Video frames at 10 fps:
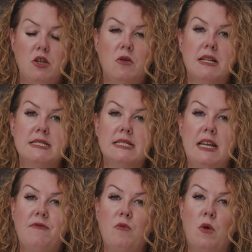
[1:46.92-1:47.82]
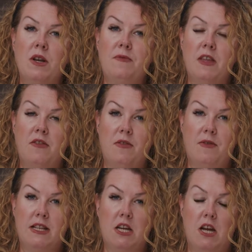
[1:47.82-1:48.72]
You can see from one of the other
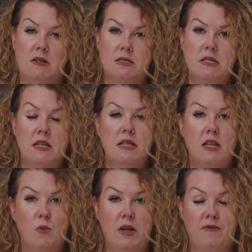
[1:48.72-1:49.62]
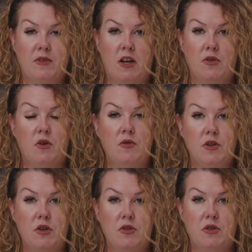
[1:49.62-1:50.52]
videos that we have done on
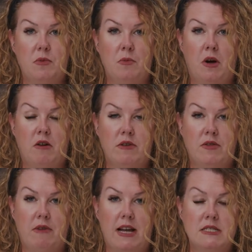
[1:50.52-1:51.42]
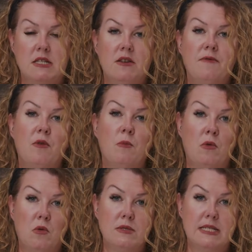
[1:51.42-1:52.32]
the Marent thread for
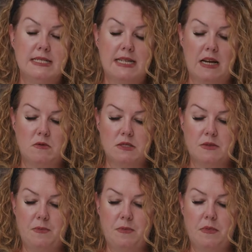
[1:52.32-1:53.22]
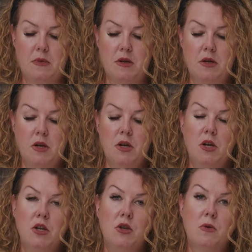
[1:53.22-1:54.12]
more details.
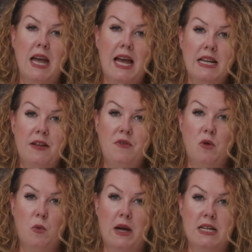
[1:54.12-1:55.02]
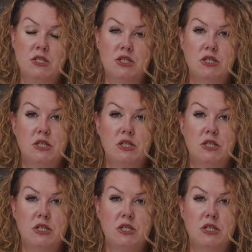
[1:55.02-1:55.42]
You can, if you wish,